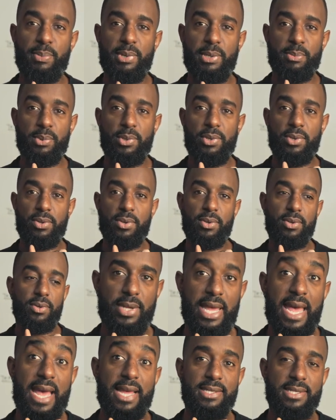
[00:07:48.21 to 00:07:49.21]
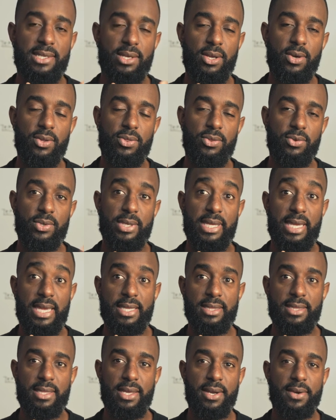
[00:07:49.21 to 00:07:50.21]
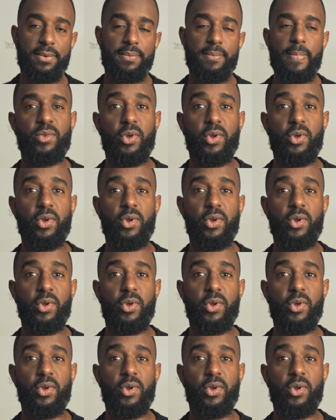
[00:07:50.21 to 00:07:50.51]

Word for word: people had to go through to get there